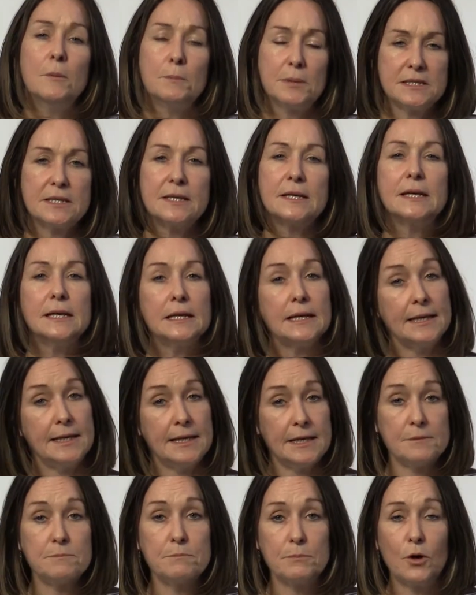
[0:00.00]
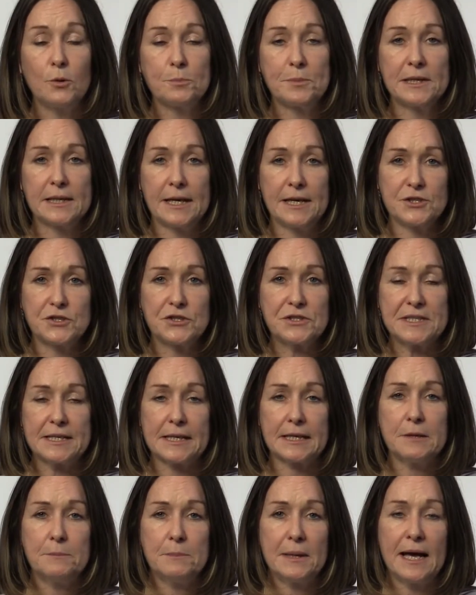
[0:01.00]
particularly hidden populations
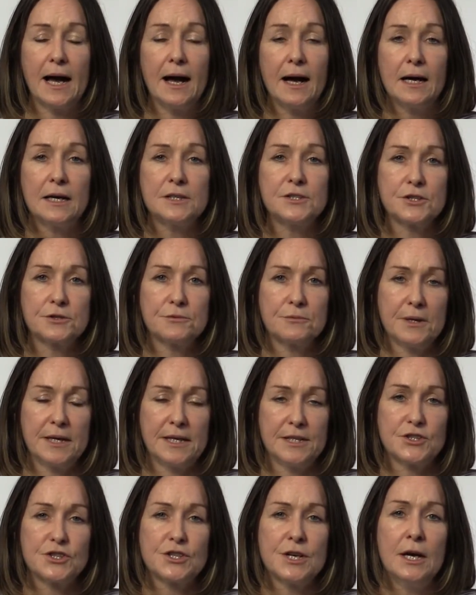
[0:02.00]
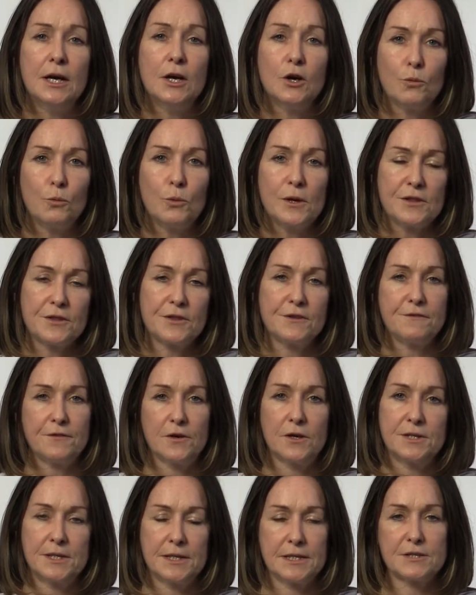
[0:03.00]
that can be hard to reach with the
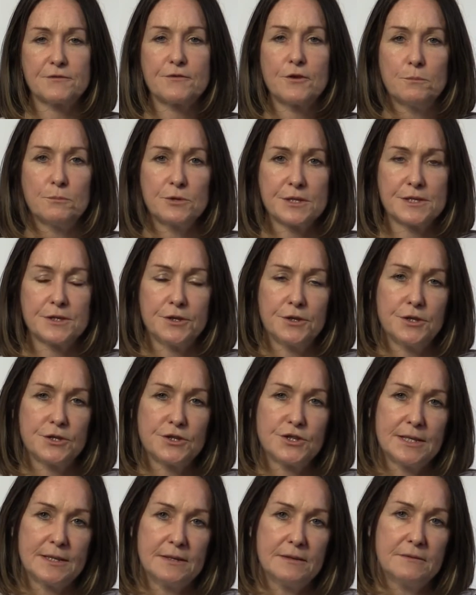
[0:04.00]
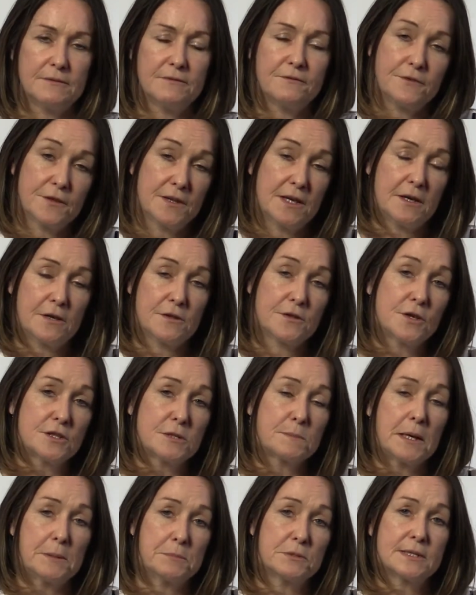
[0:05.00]
findings from research, and for
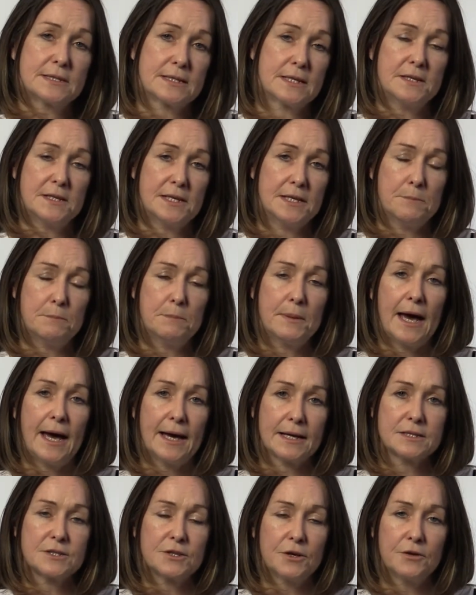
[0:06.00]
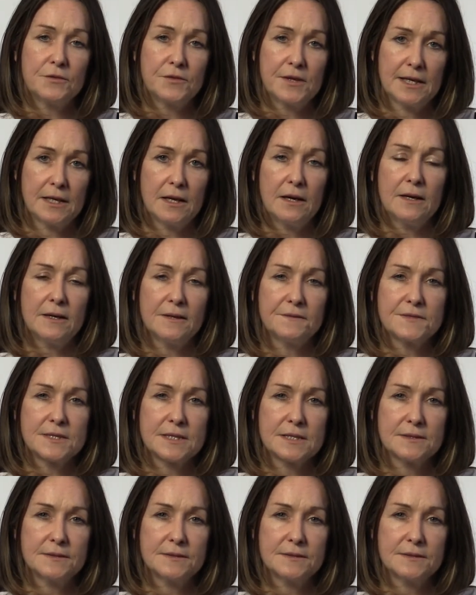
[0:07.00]
those people to see the impact on their lives.